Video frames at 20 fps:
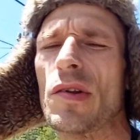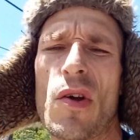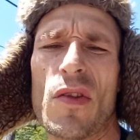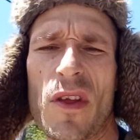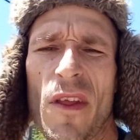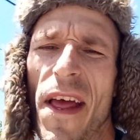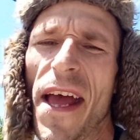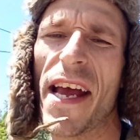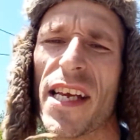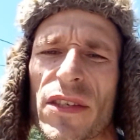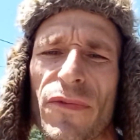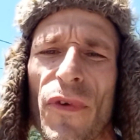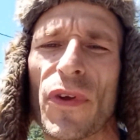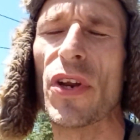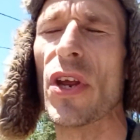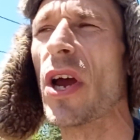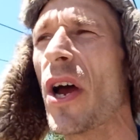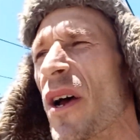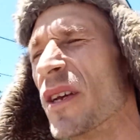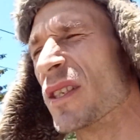know the last
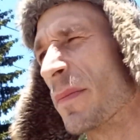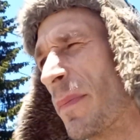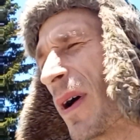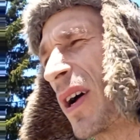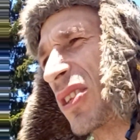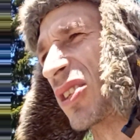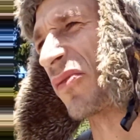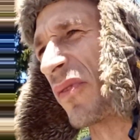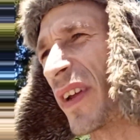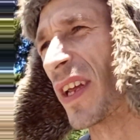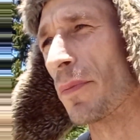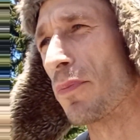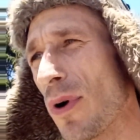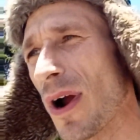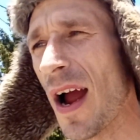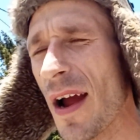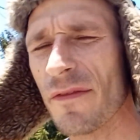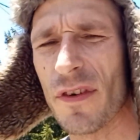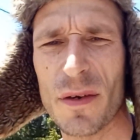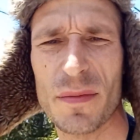video I was about to read
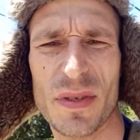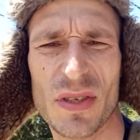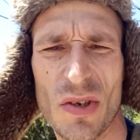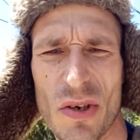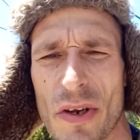Proverbs